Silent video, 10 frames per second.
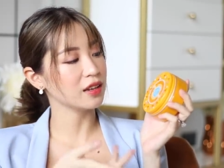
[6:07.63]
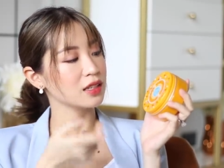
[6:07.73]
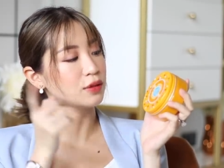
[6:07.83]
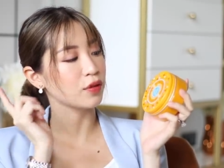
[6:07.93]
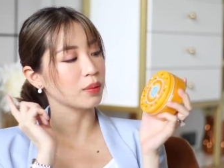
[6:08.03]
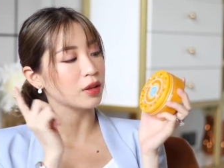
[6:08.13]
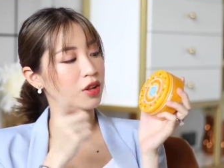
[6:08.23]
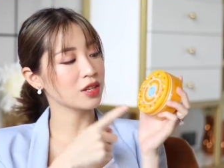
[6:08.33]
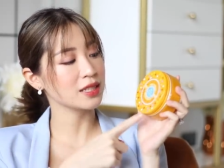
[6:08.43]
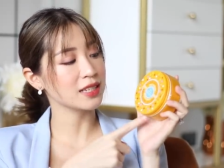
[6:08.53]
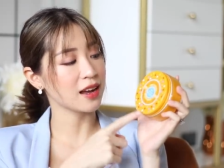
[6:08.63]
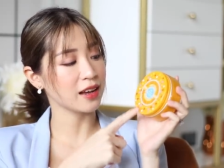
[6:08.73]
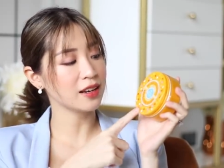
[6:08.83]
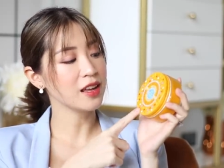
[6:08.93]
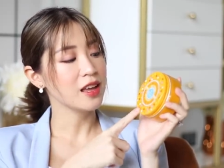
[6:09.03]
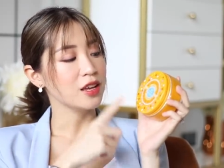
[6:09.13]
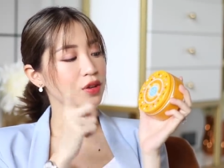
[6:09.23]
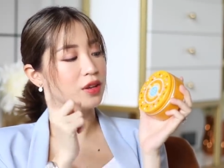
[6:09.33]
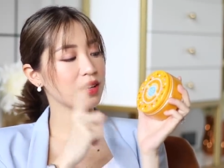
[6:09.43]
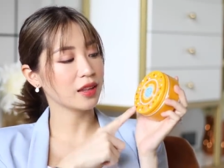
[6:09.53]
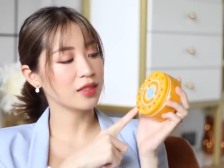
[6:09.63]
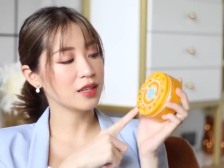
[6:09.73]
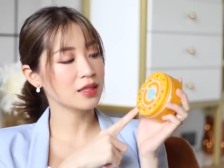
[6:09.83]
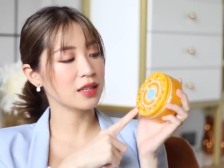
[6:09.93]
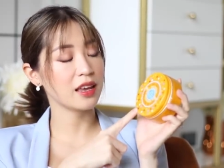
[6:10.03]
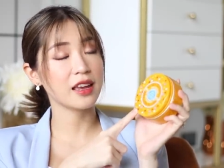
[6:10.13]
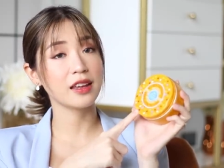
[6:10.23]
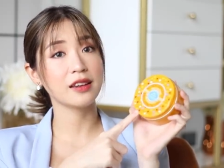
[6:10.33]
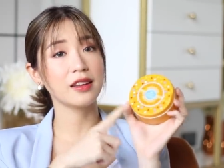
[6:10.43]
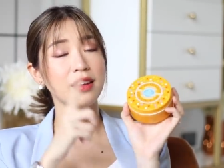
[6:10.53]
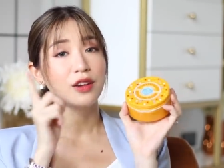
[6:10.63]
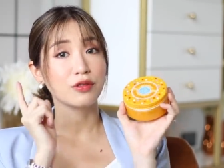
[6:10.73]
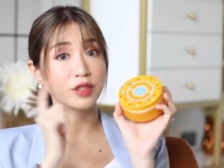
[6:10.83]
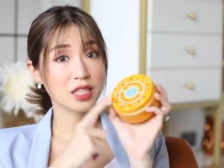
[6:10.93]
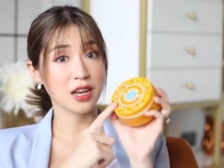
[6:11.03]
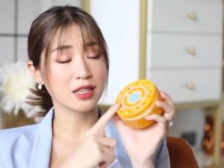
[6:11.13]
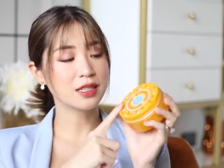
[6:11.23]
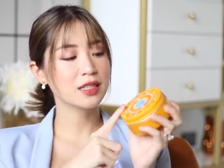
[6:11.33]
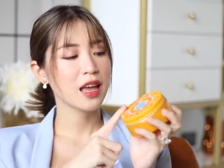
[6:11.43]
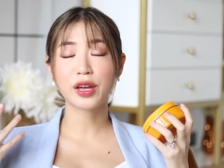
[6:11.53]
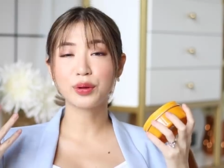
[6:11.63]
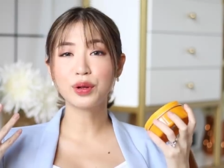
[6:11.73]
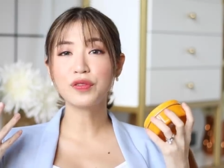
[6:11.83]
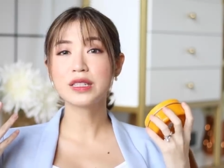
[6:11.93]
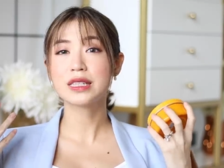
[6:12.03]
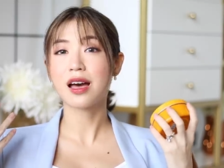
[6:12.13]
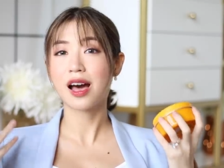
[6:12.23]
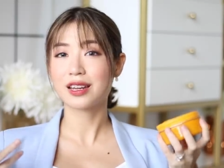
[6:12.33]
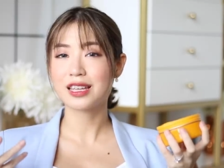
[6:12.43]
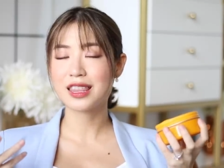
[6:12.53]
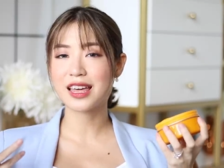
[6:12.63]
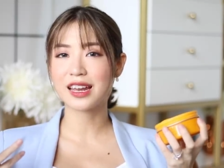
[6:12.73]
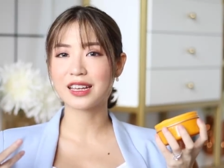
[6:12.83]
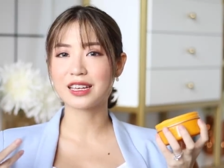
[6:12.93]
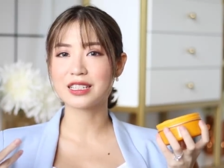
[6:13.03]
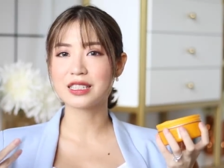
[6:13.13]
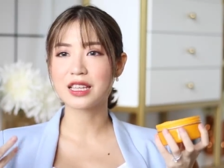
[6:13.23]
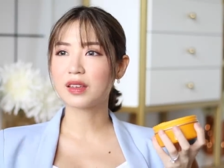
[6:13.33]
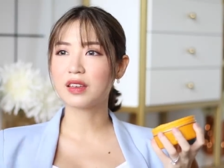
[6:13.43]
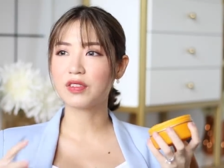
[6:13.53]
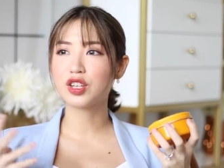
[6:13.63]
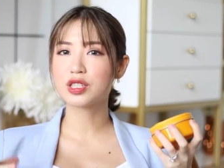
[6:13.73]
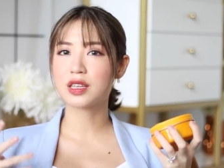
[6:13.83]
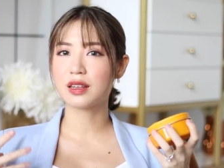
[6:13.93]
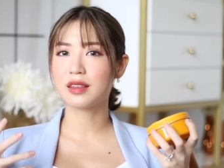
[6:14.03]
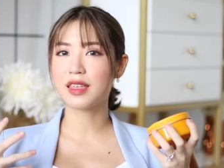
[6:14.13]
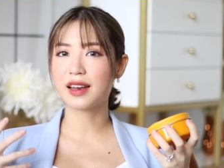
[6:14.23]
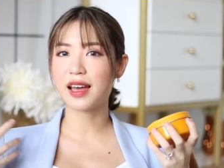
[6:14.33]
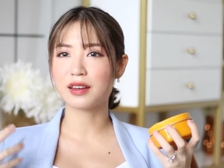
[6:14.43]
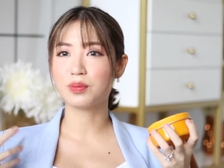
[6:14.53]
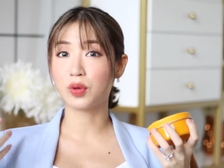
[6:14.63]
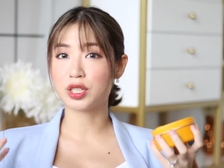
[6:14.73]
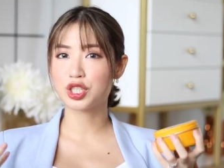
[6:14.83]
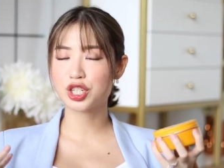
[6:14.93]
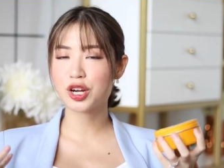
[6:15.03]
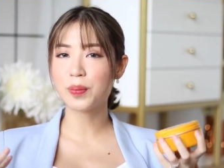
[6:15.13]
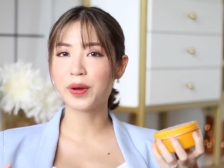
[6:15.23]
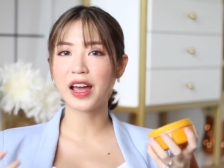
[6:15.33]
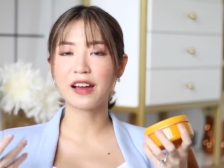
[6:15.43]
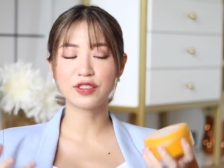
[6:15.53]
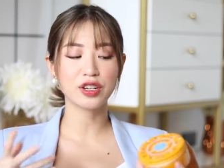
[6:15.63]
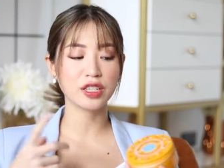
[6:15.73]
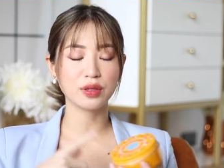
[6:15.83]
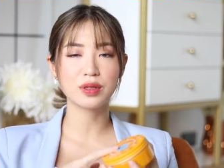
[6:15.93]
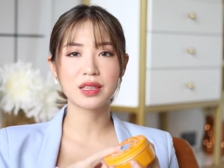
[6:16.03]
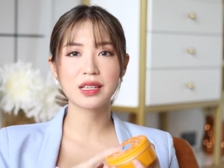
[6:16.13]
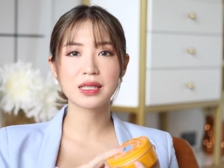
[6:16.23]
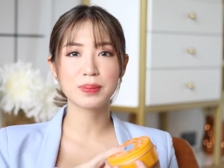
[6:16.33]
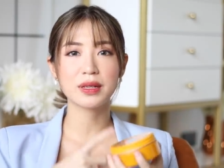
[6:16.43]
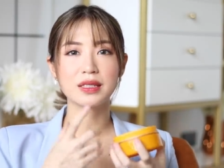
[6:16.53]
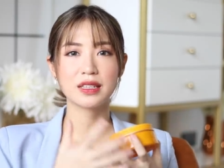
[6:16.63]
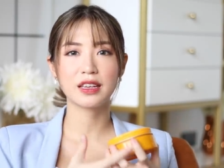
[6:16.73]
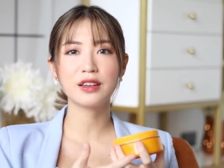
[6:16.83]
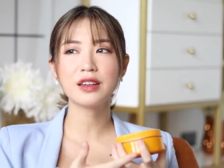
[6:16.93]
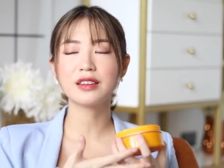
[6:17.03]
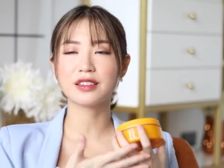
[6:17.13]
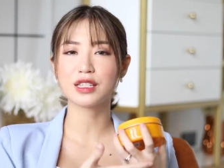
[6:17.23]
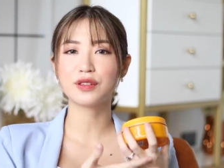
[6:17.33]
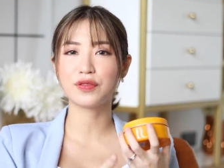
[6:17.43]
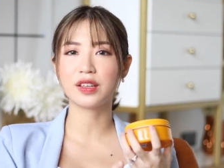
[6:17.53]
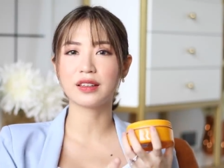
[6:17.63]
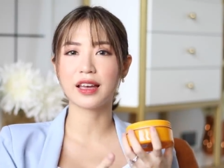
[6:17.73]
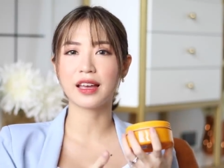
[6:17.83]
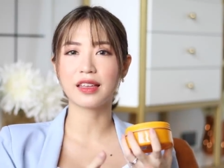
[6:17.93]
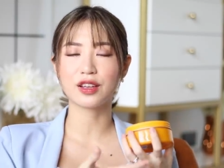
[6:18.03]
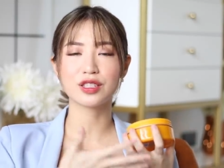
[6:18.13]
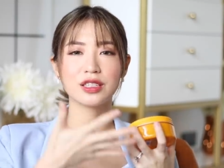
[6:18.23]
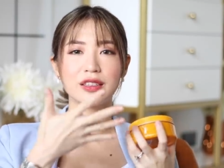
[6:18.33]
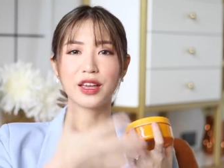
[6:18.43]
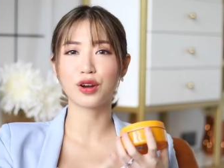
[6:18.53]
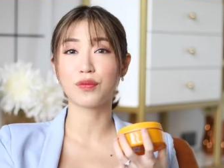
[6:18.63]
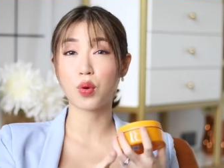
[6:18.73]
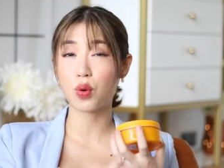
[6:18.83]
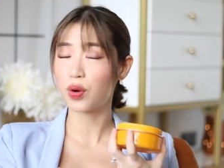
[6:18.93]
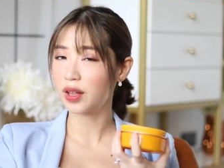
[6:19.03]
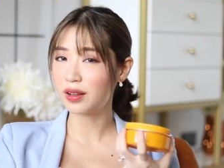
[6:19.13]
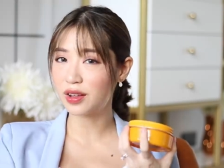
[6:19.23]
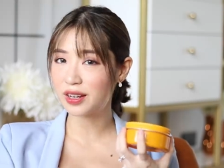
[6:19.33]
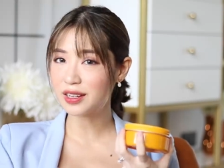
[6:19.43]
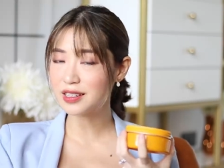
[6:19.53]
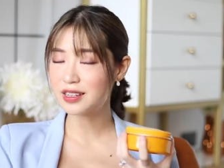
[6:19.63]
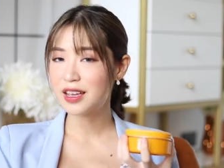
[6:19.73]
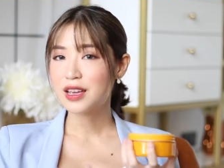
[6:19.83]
It is from L'Occitane. You can get this in Restance. I don't know if it's the honey that is giving your skin that added moisture, but after I use this, my skin does feel like there's a layer of oil on it.